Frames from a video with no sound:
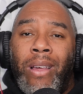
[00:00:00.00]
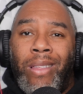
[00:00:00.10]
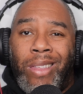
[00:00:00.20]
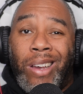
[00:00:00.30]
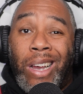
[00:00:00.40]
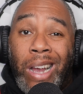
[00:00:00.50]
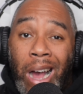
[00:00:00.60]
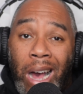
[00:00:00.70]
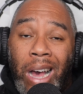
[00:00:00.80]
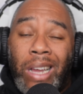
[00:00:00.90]
The
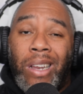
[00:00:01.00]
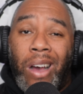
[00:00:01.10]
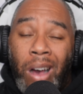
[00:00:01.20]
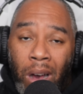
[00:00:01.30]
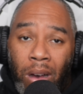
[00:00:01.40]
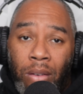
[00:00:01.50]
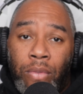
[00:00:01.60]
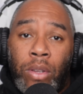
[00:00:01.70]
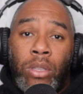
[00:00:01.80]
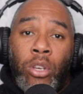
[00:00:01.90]
God
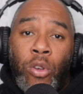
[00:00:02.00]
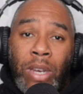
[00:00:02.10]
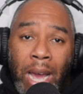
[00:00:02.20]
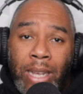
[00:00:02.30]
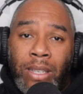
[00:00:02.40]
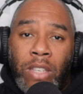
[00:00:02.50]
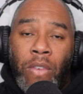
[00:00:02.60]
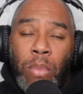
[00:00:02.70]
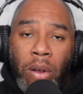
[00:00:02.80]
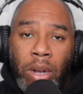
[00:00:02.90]
of the United States of
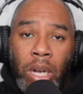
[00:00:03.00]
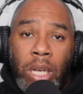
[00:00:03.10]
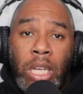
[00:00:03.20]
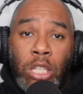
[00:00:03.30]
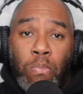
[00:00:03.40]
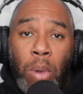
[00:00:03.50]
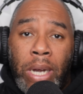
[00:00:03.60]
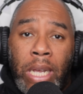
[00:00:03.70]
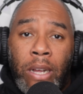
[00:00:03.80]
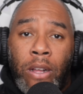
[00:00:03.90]
America is
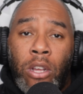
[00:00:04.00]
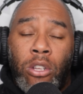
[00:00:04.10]
money.